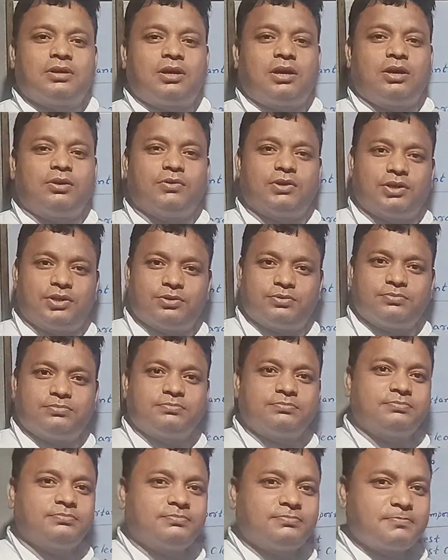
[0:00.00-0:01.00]
How are you?
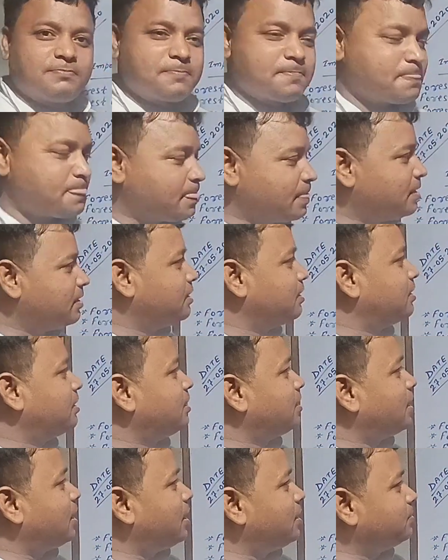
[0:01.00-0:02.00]

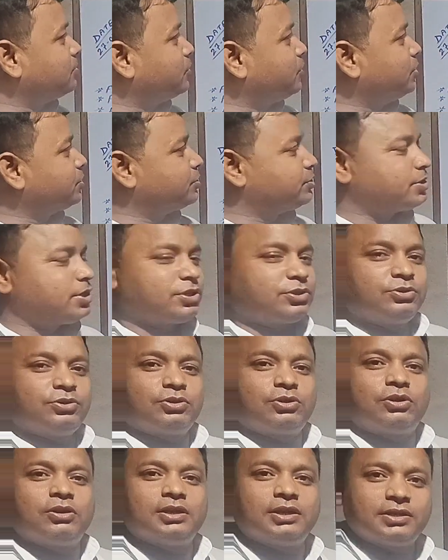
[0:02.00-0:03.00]
I am going to take
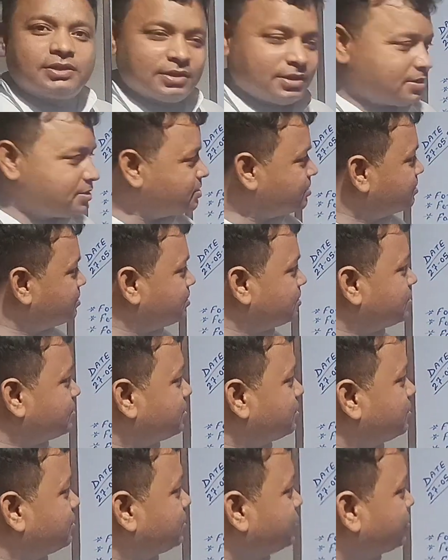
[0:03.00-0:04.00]
your online class.
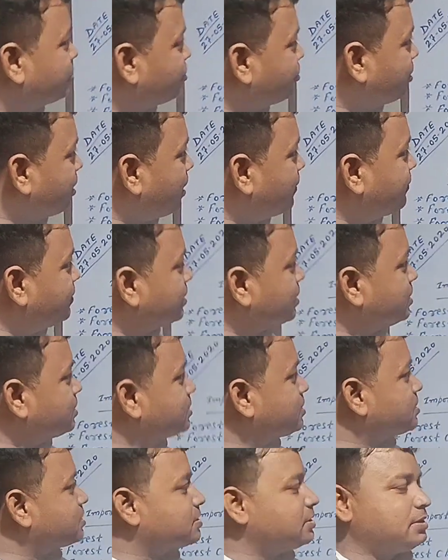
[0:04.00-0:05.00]
Today I will
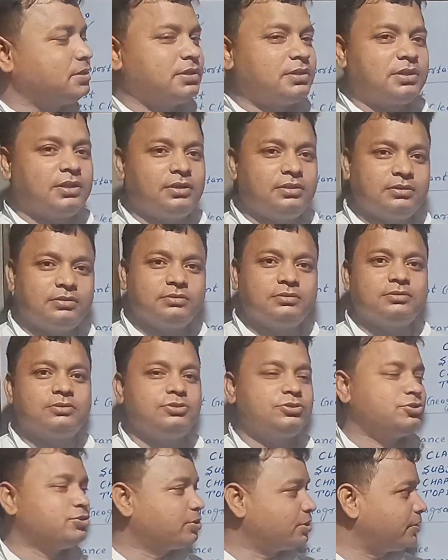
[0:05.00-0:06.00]
teach standard 10
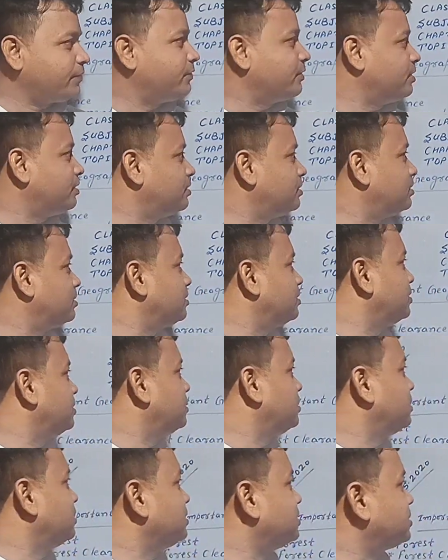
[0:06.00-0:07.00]
geography,
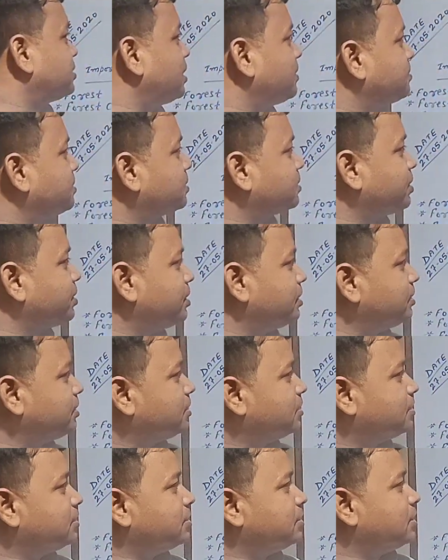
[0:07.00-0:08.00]
chapter
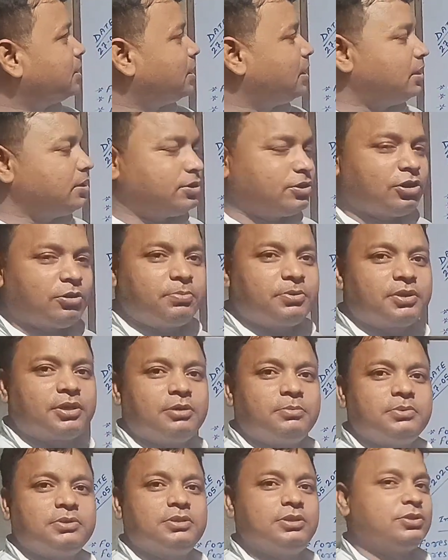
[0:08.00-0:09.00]
3 and topic
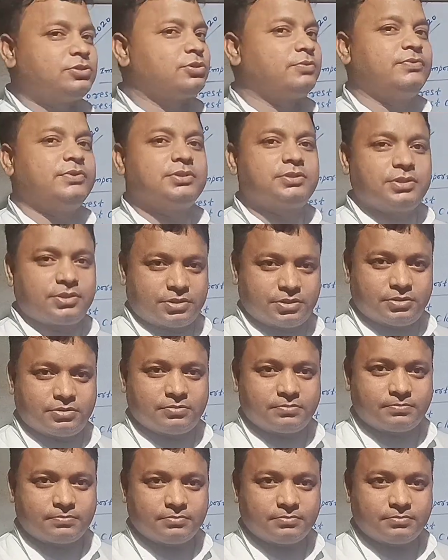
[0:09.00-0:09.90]
name is nature vegetation.